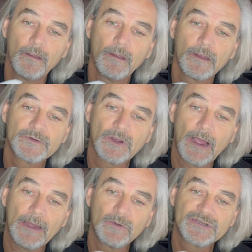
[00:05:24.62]
So
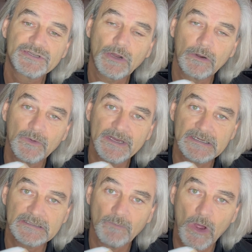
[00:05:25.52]
I would start with a
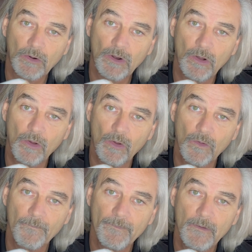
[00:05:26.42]
smaller
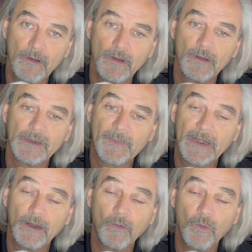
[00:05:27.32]
hole,
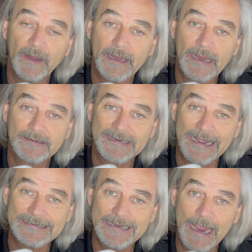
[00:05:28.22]
depending on what
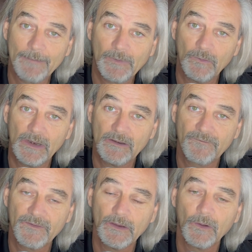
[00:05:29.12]
size gap you need to
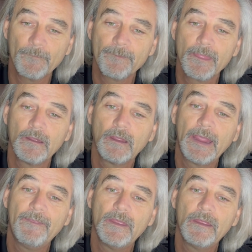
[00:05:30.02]
fill.
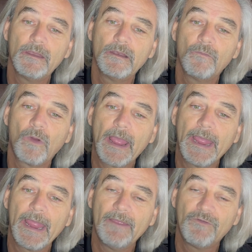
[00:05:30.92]
And then
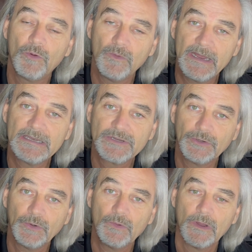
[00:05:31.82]
if you need
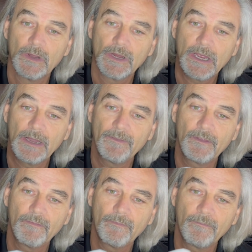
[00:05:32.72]
to, cut
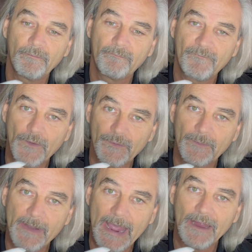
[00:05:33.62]
further
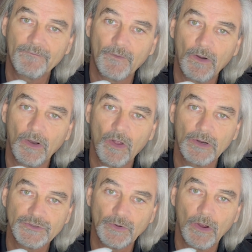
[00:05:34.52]
back for a
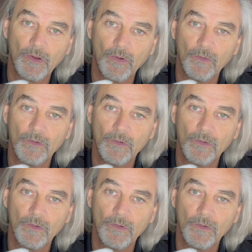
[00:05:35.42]
larger hole